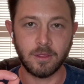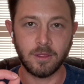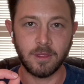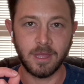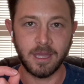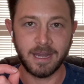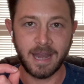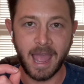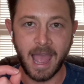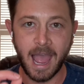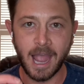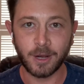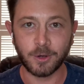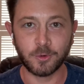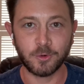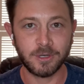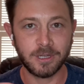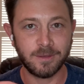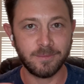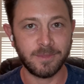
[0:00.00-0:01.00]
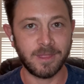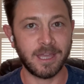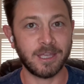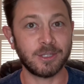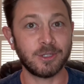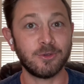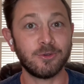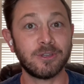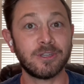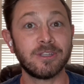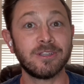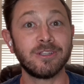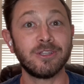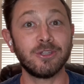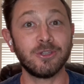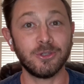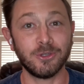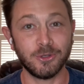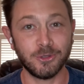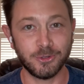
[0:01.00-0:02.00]
an acronym that you can
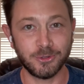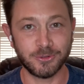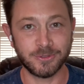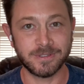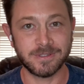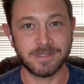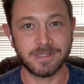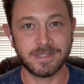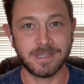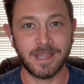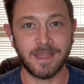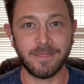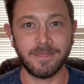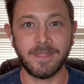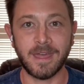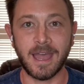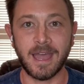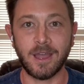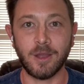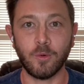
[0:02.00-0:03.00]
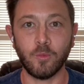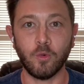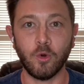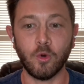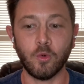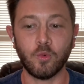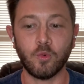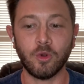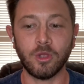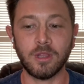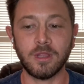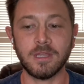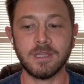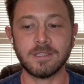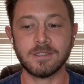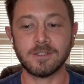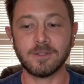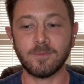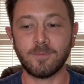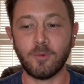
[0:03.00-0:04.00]
use that will really
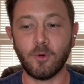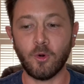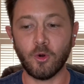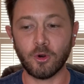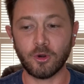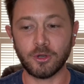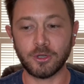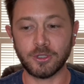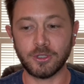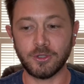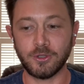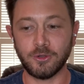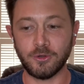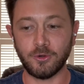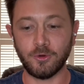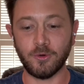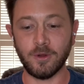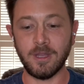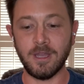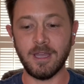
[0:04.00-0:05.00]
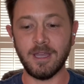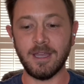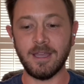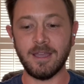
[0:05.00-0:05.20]
support you